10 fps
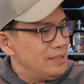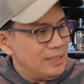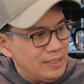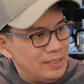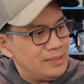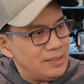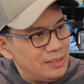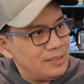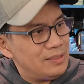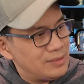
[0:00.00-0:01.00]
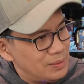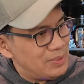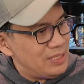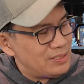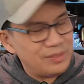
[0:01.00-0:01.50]
And some
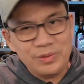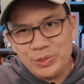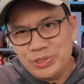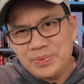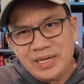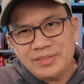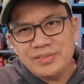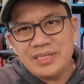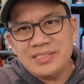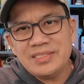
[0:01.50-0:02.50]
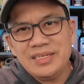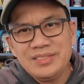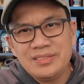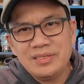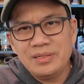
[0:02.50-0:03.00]
of these are older bottles, I'd say.
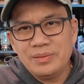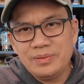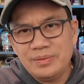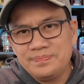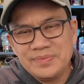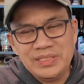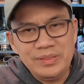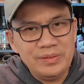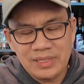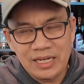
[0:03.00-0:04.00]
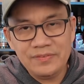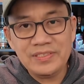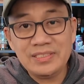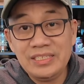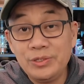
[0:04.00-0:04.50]
So,
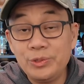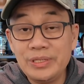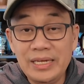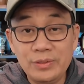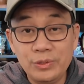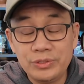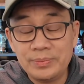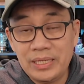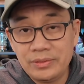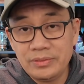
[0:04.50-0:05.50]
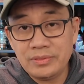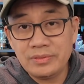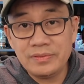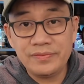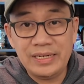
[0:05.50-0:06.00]
obviously you don't get older bottles
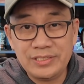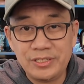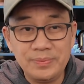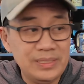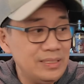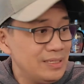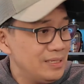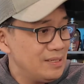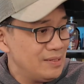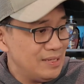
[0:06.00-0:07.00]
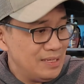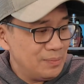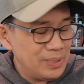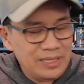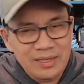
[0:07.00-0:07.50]
for SRP.
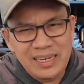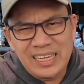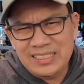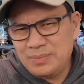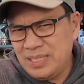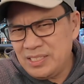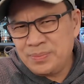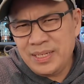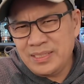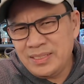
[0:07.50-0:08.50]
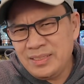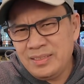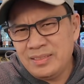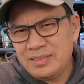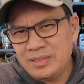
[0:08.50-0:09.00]
But I thought I got some decent pricing.
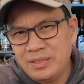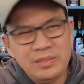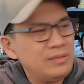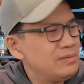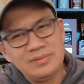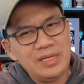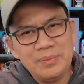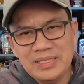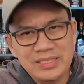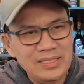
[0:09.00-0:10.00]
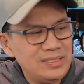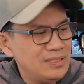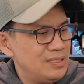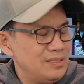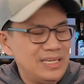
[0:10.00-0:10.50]
So I'll mention
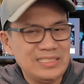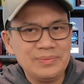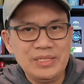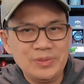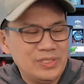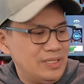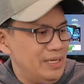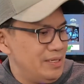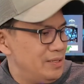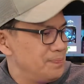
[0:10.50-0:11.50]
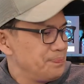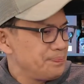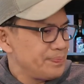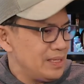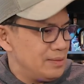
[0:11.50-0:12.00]
it. You guys let me know what you think.
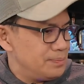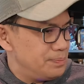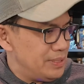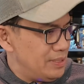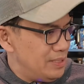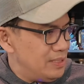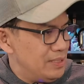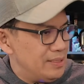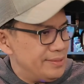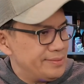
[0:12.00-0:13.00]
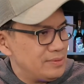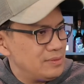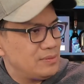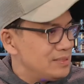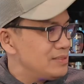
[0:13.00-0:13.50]
But
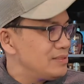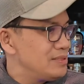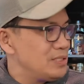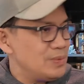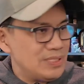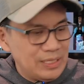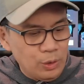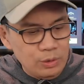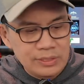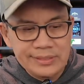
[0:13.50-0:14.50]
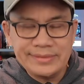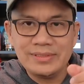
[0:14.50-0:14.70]
this one's not old.